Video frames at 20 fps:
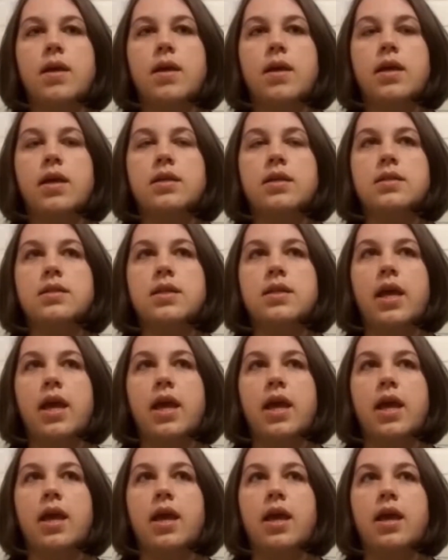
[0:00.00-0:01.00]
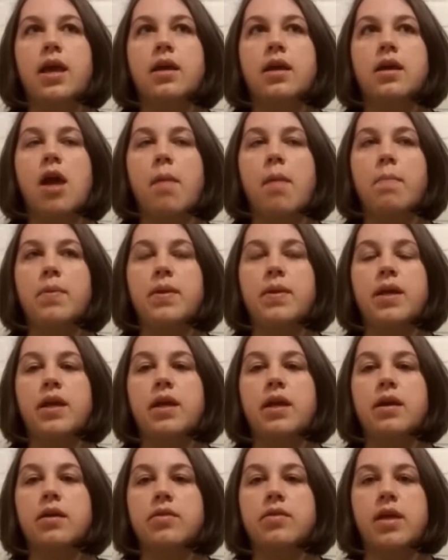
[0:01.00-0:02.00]
is a
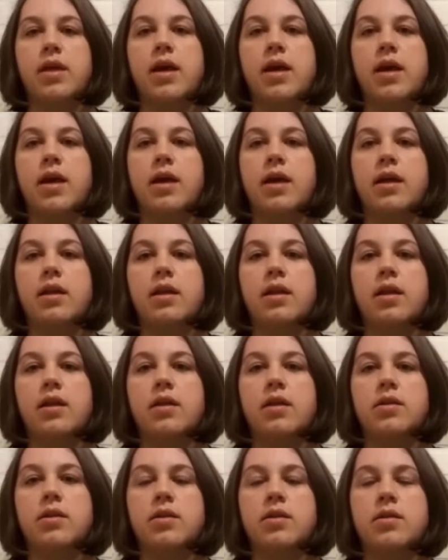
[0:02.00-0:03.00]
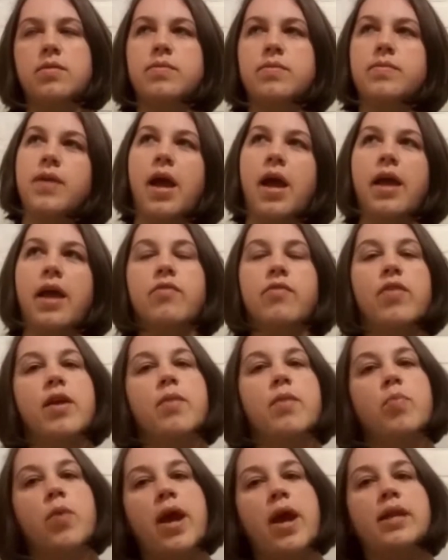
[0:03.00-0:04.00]
company that is kind of like
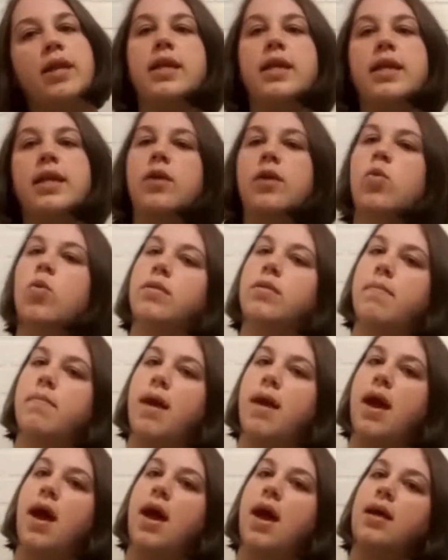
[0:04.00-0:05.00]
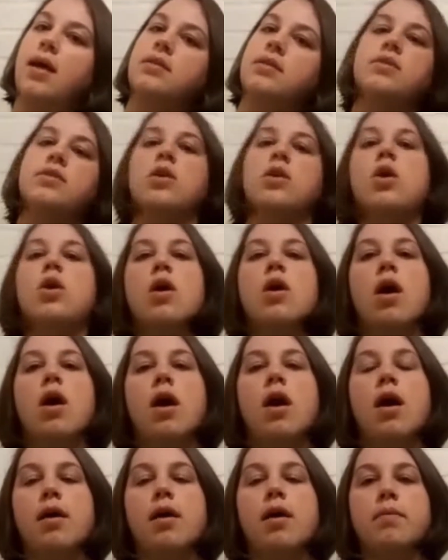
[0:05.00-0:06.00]
Bradley or Lamaze
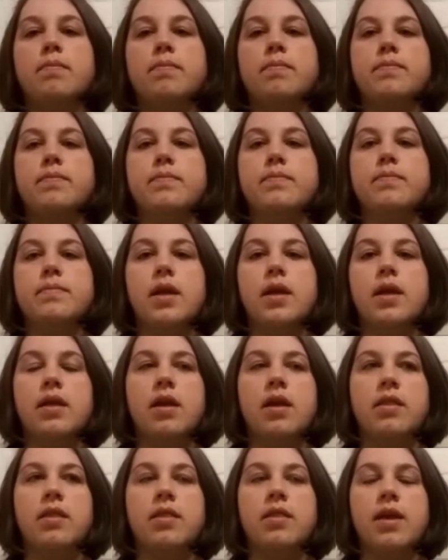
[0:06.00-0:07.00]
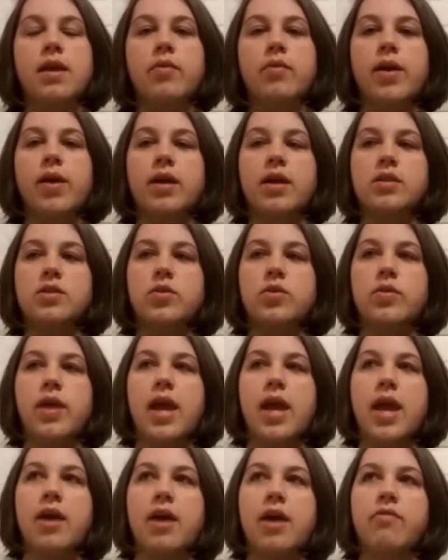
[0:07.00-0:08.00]
in that way. And so they
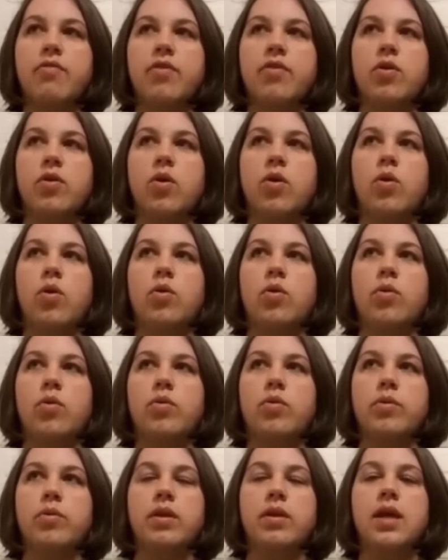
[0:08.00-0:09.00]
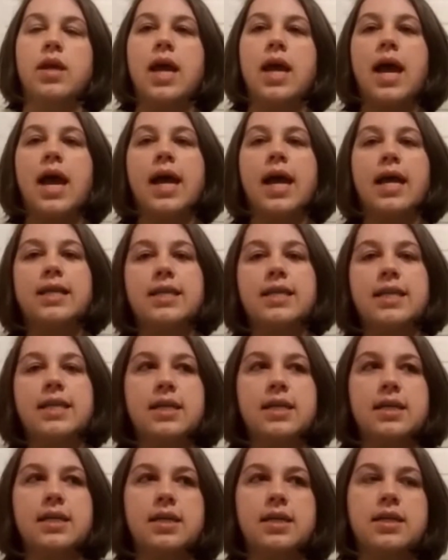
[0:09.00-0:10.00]
have their own
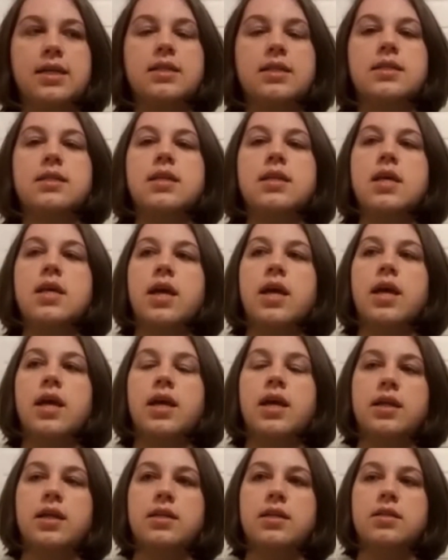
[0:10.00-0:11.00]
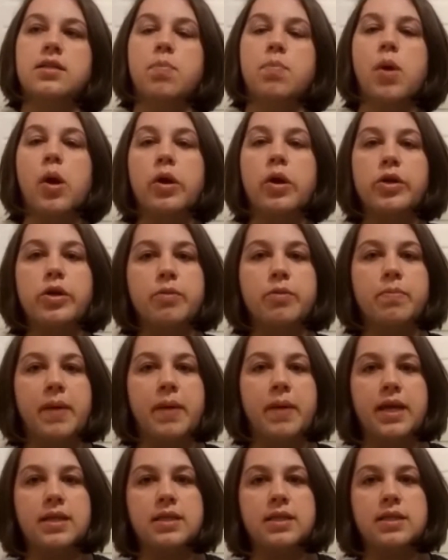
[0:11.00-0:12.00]
ideas. It is
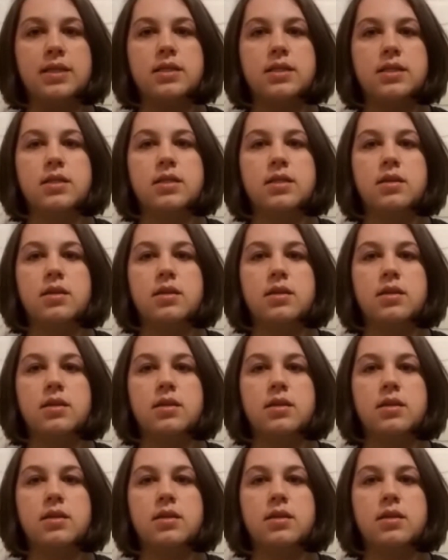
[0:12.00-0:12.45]
partner-based